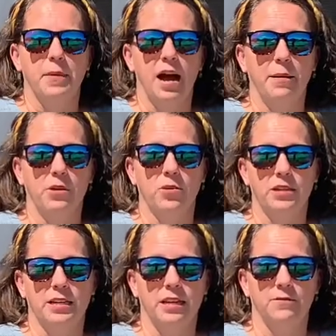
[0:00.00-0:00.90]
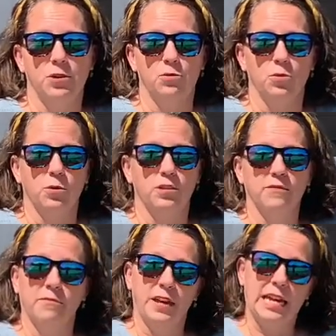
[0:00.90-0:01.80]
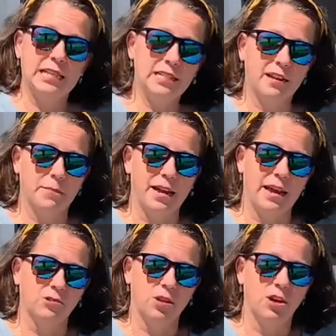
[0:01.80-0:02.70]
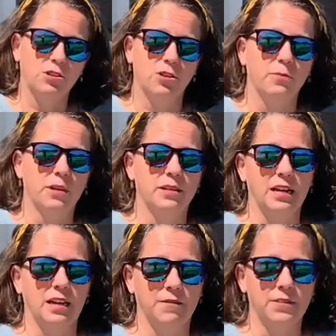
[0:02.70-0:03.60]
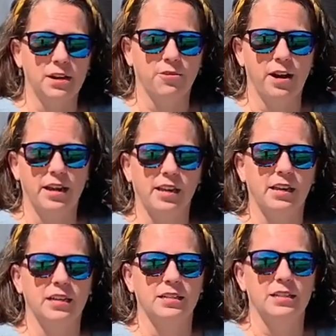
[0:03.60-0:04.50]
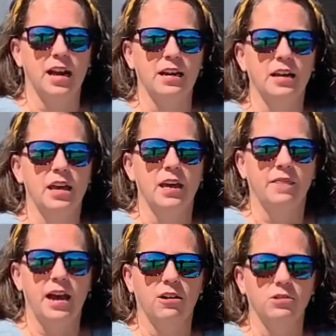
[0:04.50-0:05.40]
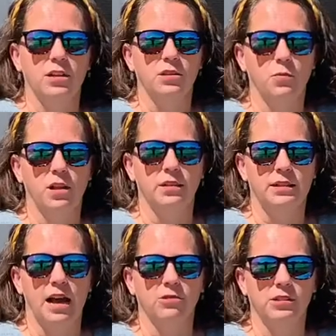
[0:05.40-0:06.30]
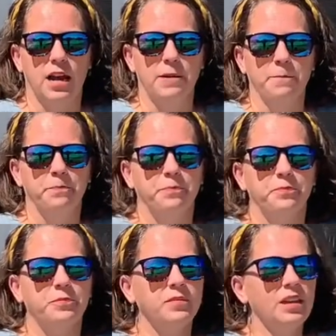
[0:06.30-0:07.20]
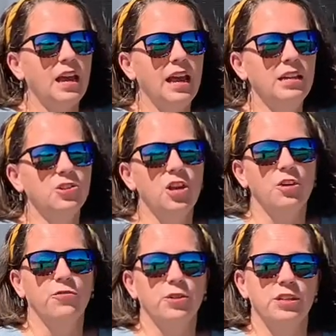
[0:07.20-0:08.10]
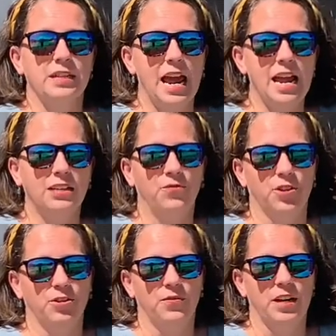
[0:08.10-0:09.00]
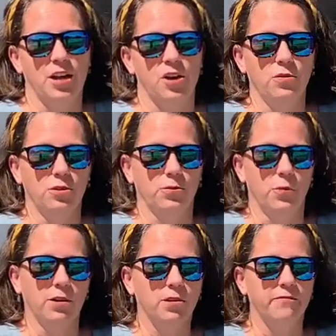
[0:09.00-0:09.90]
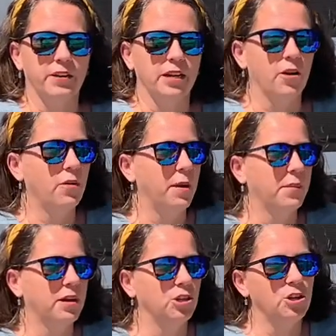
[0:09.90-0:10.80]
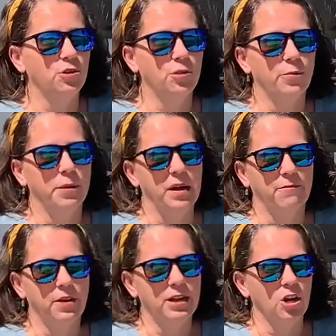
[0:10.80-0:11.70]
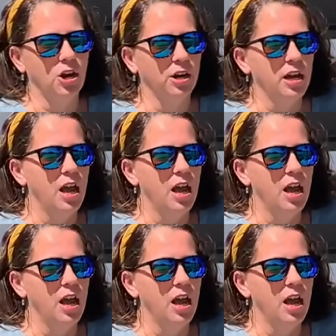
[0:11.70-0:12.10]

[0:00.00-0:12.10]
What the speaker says: I'm going to give you tours of the inside of my house also, because I love decorating inside the house as well as outside. And so for today's first video, your welcome video, I'm going to show you around my front yard,